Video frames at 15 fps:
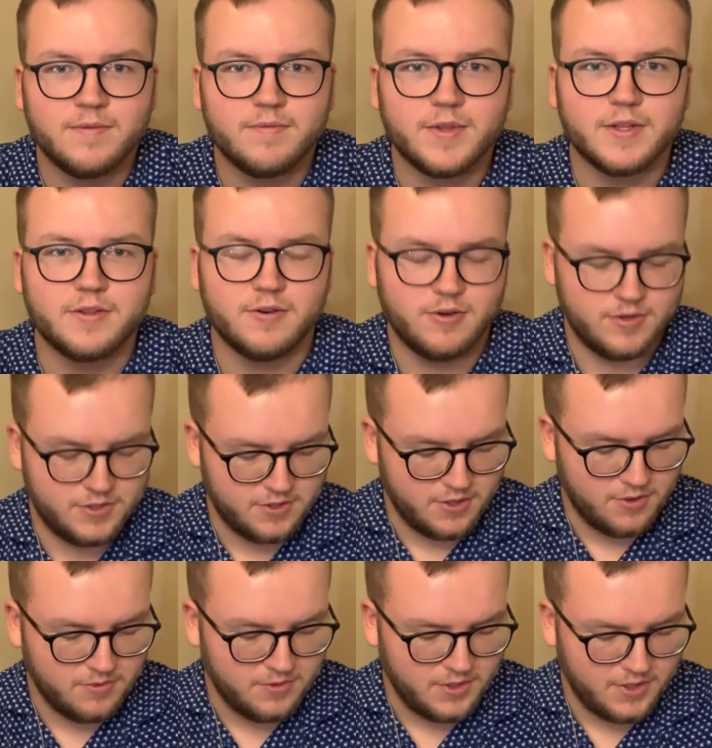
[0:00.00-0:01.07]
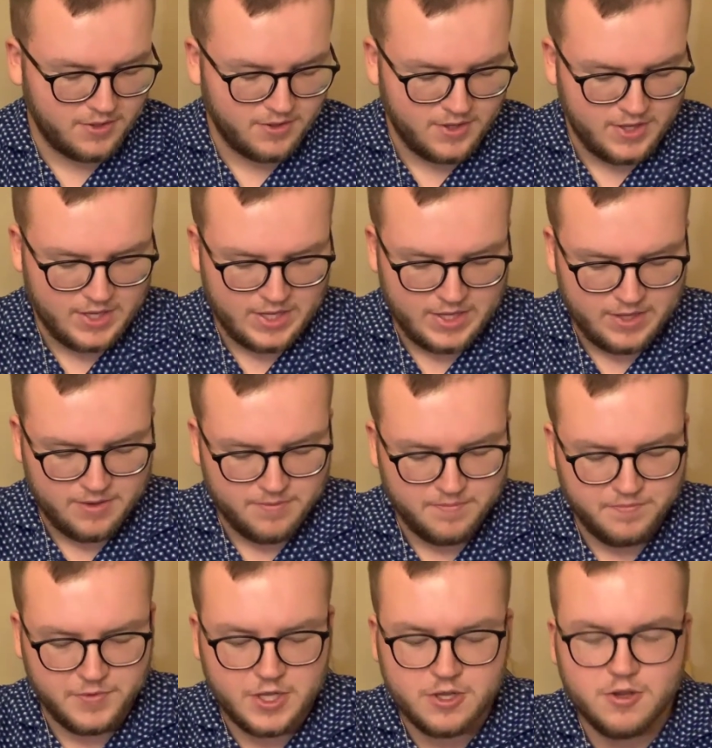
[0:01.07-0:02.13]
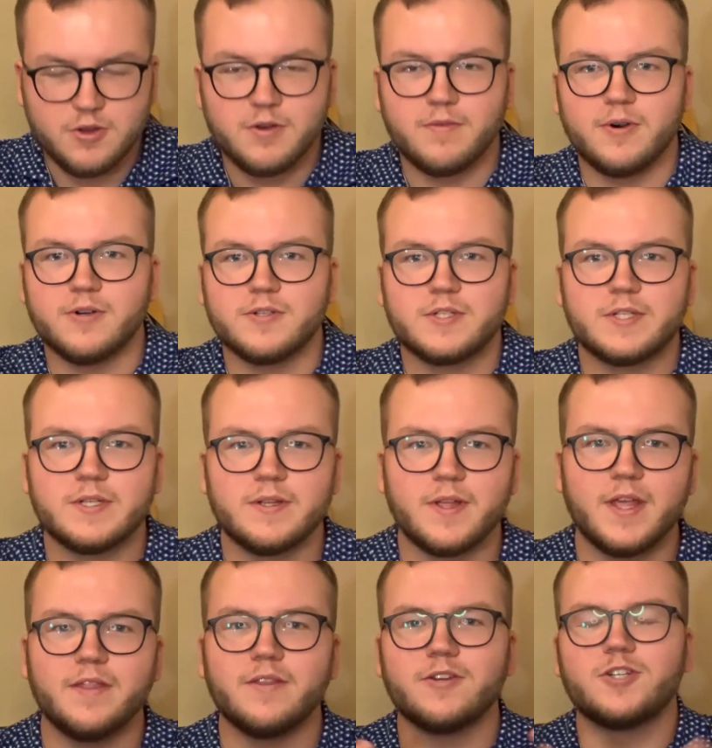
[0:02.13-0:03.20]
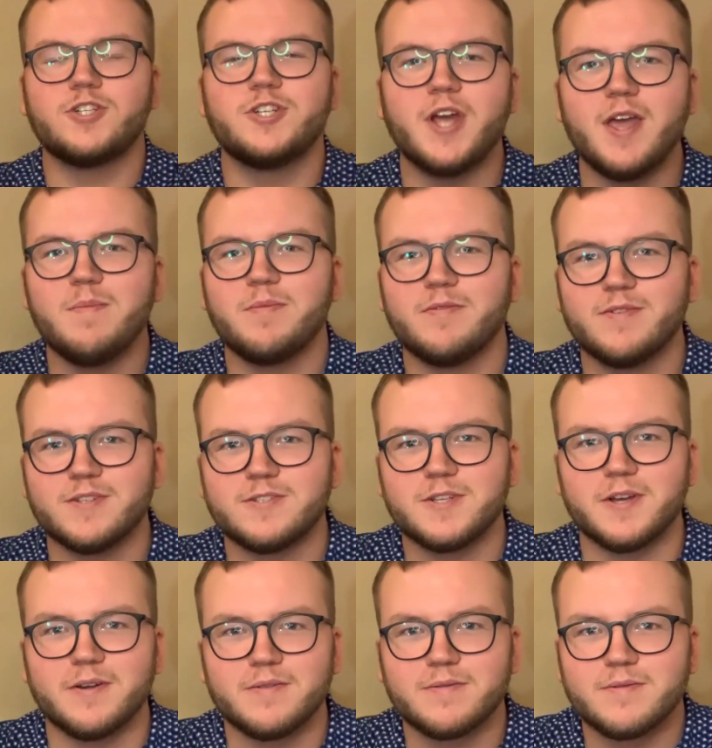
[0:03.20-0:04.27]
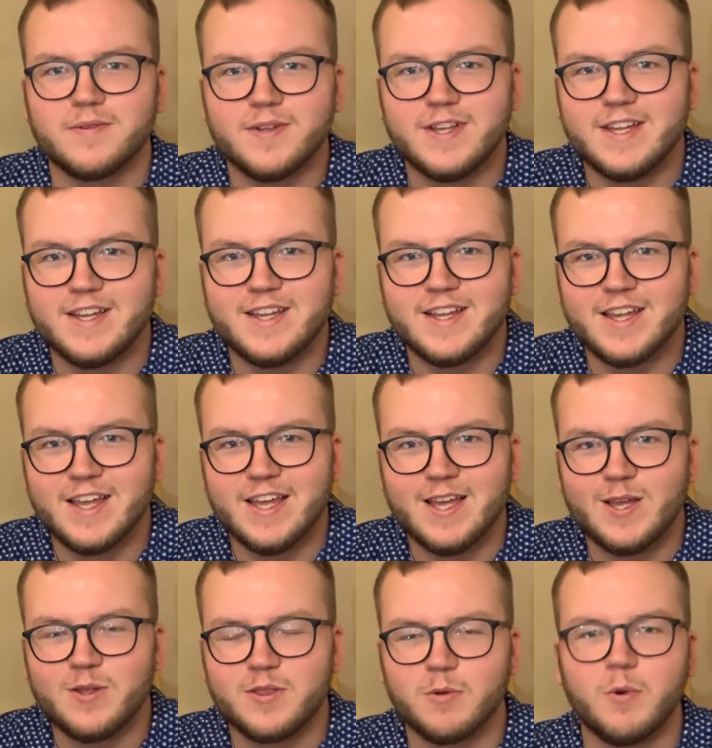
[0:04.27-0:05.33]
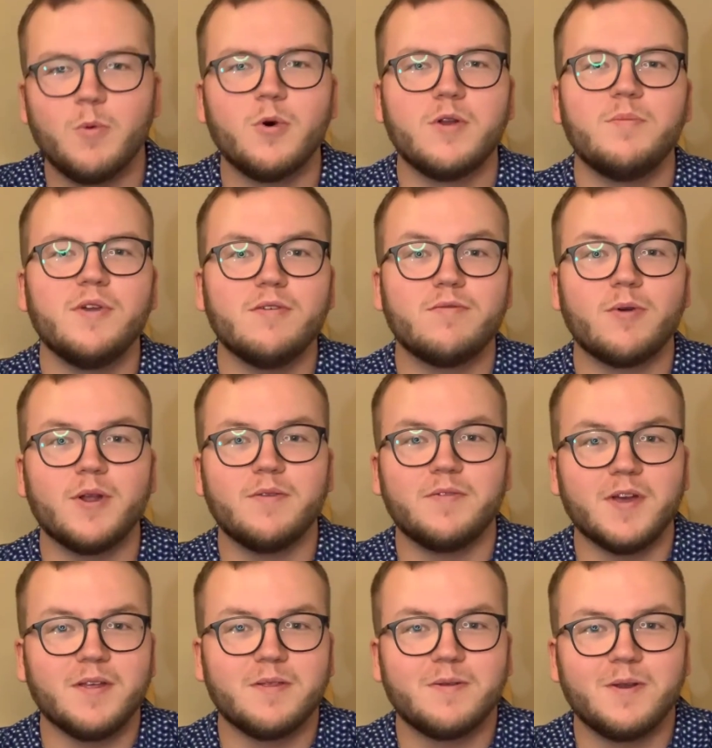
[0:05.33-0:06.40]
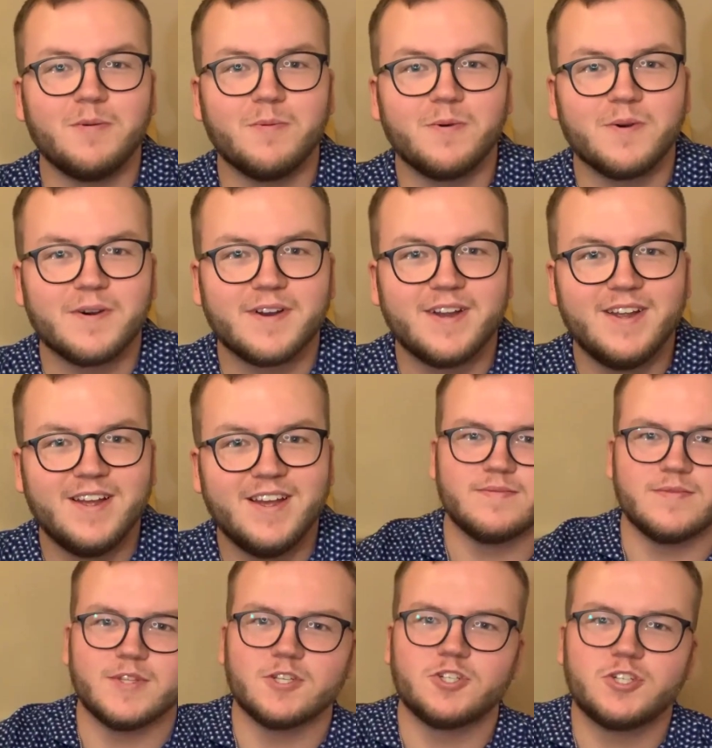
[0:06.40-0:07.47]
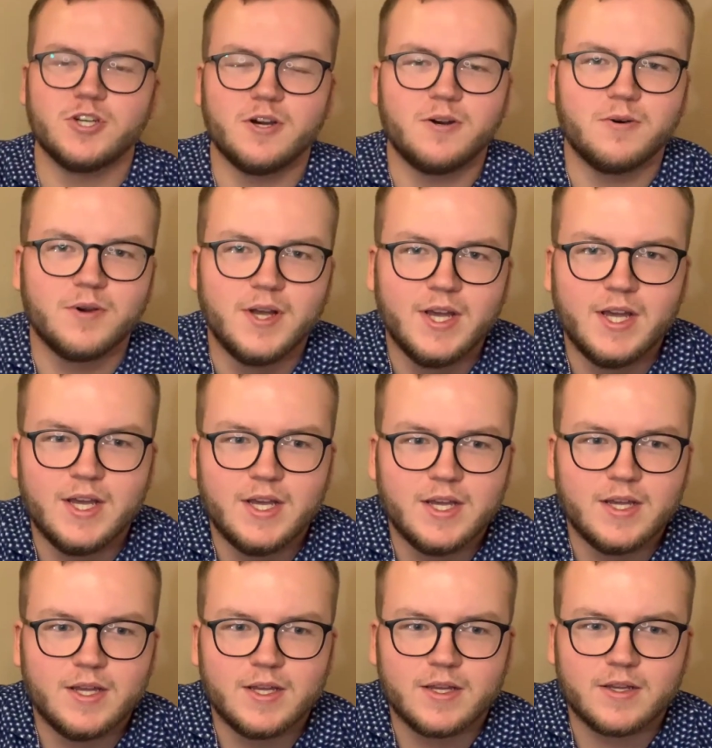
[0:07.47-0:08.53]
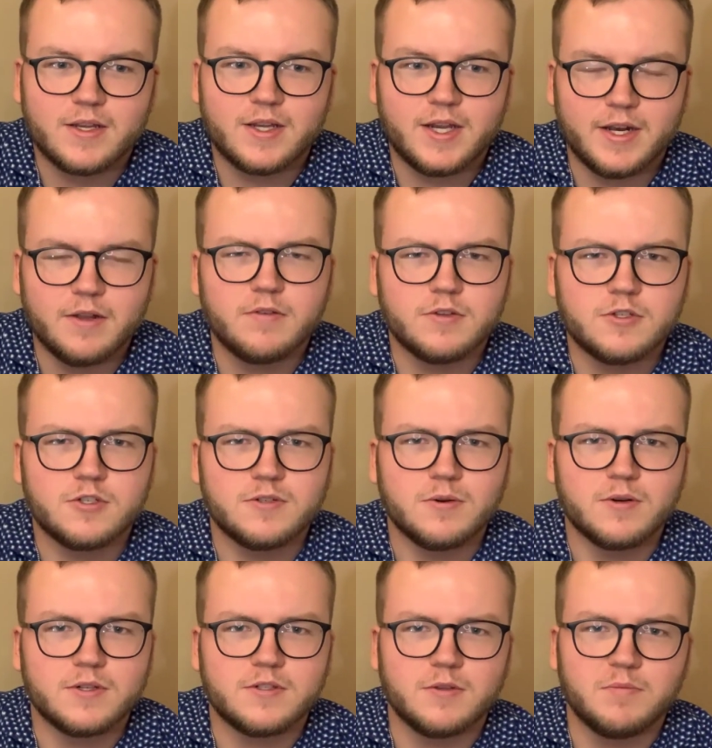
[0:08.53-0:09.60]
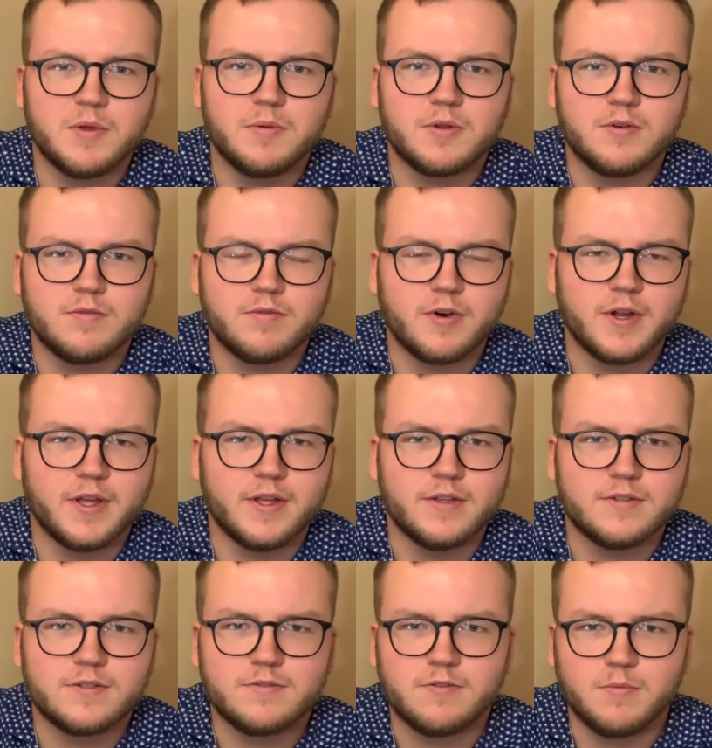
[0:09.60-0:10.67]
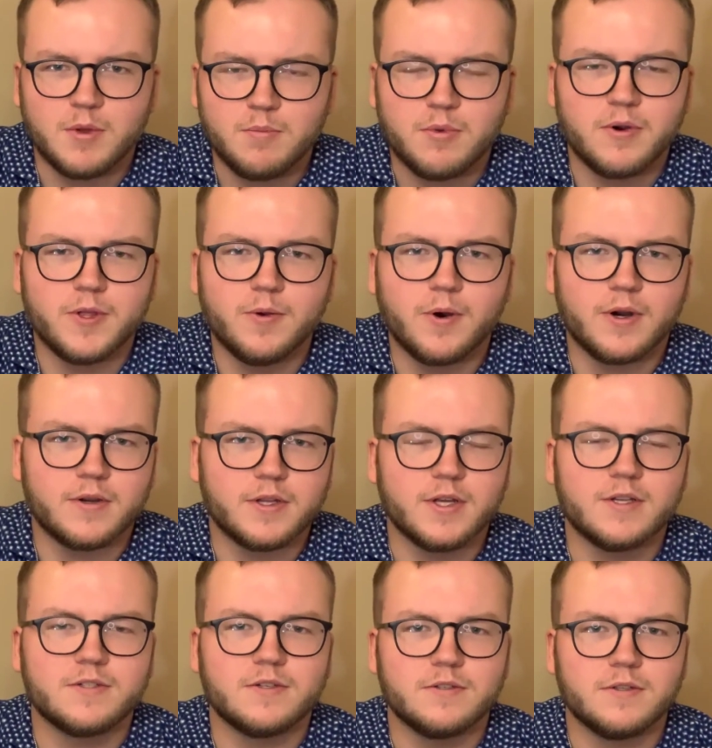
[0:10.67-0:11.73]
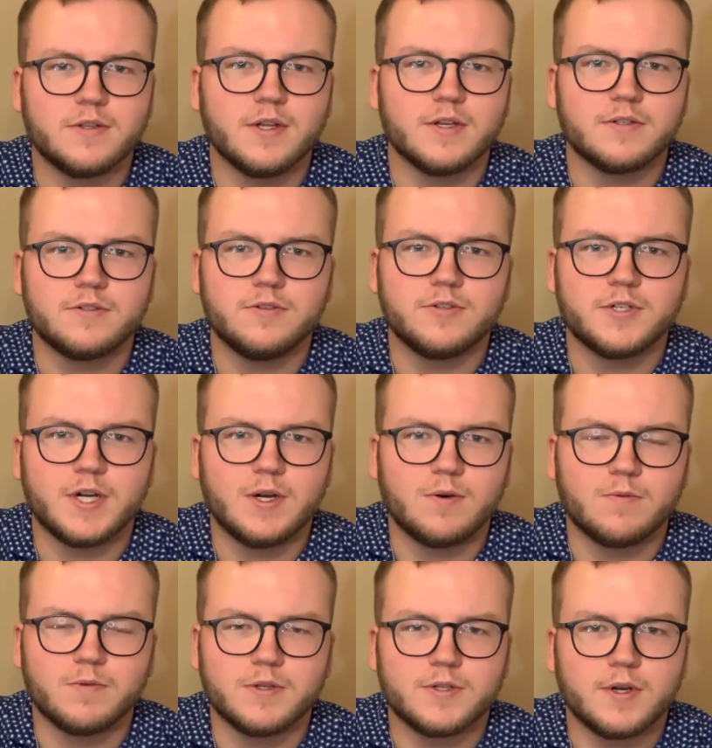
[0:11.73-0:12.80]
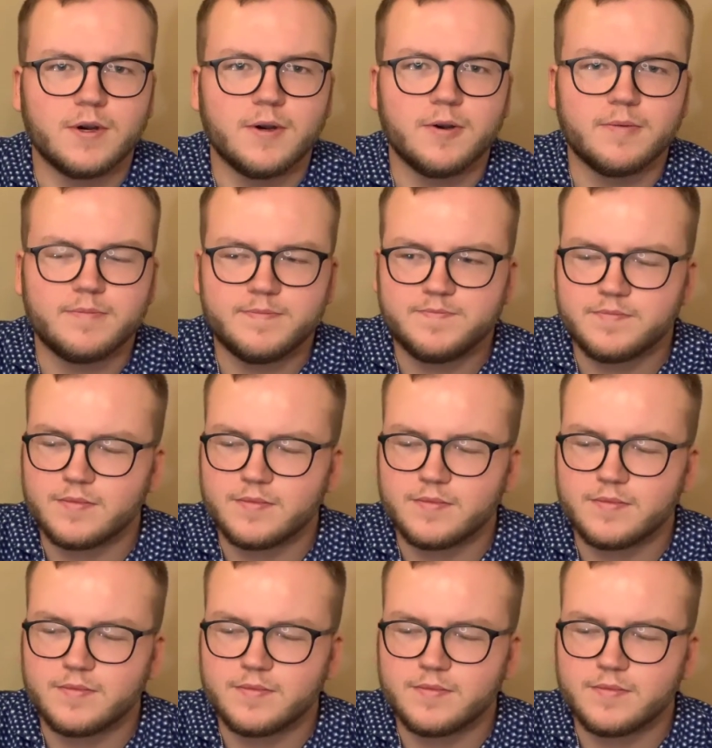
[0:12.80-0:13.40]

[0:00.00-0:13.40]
that there is only the universe in the shape of a self, then we wouldn't be afraid of death anymore. The show kind of distorts the biblical phrase, remember you are dust and to dust you shall return,